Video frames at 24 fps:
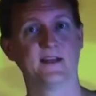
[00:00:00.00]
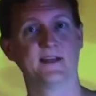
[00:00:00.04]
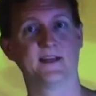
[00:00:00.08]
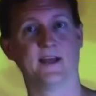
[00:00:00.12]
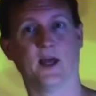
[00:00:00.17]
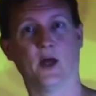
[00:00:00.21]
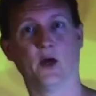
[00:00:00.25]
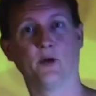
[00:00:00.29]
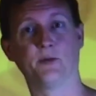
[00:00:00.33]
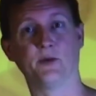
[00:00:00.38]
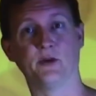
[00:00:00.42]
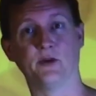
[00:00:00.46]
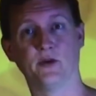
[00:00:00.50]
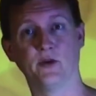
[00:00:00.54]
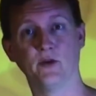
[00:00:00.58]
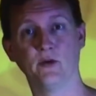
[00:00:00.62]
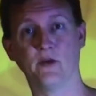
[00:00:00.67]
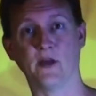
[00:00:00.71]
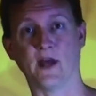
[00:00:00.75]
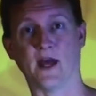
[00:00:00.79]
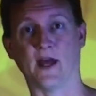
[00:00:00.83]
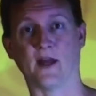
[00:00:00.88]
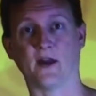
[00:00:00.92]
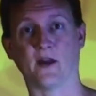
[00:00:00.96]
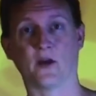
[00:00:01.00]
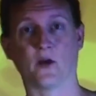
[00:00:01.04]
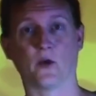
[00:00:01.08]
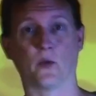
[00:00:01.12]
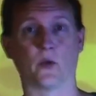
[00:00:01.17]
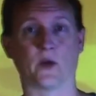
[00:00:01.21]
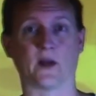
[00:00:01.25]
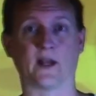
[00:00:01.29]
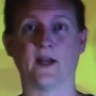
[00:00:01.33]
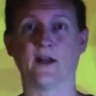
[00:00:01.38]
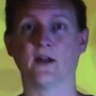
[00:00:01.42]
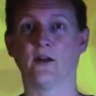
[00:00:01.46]
To help you do that,
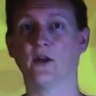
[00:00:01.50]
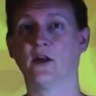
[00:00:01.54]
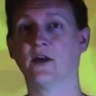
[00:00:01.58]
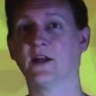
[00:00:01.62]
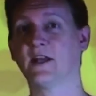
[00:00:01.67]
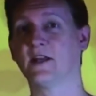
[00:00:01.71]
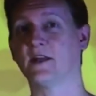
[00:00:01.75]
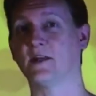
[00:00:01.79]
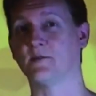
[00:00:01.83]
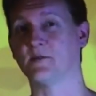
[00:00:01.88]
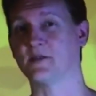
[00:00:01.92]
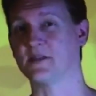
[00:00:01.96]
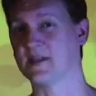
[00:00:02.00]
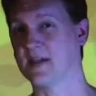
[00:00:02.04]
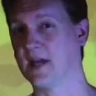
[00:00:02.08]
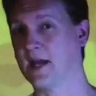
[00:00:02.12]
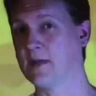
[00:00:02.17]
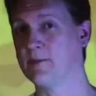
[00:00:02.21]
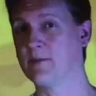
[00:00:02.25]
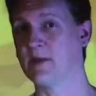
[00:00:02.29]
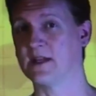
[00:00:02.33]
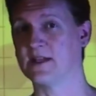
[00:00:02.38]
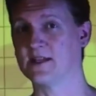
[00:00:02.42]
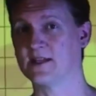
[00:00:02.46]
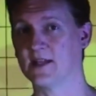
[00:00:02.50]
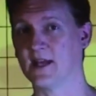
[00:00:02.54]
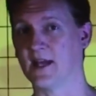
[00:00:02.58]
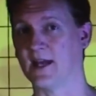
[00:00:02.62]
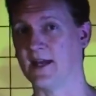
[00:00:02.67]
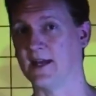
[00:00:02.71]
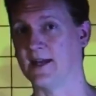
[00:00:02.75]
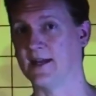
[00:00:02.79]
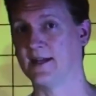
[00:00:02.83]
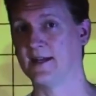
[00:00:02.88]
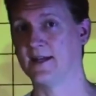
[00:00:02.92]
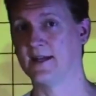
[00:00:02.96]
we're going to look at them side by
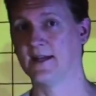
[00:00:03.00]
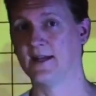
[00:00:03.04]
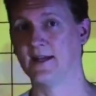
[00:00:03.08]
side.